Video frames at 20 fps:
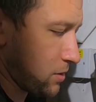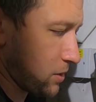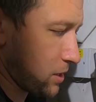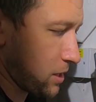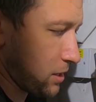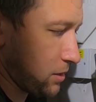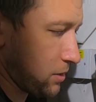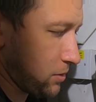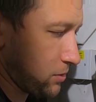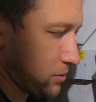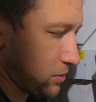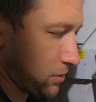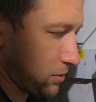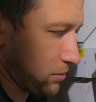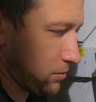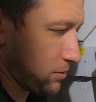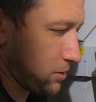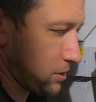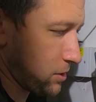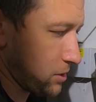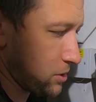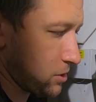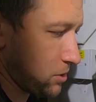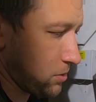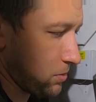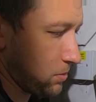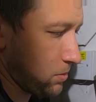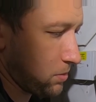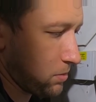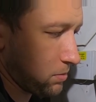keep those on a
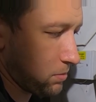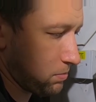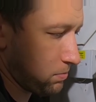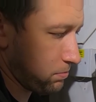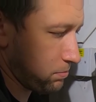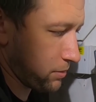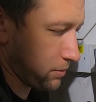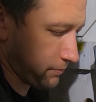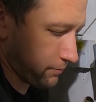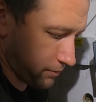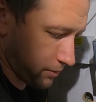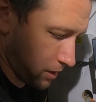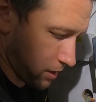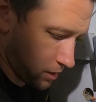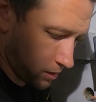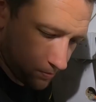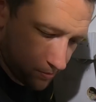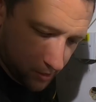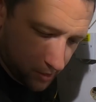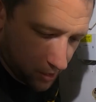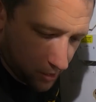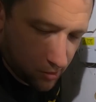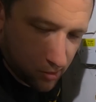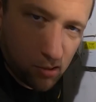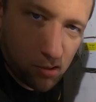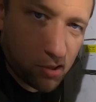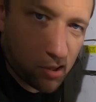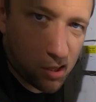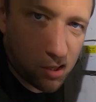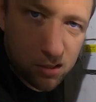32, but for like upstairs
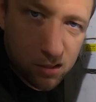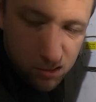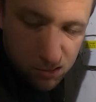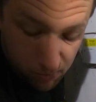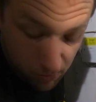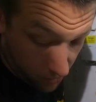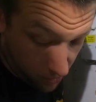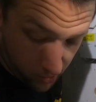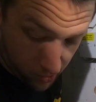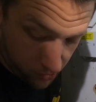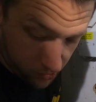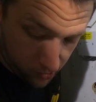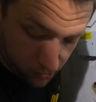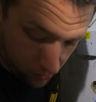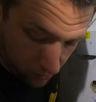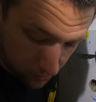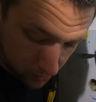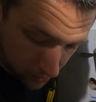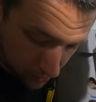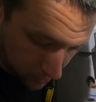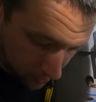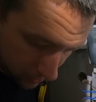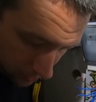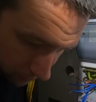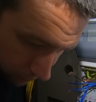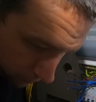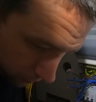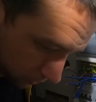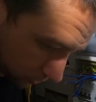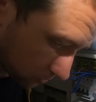sockets, I just don't see the
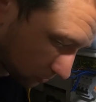need for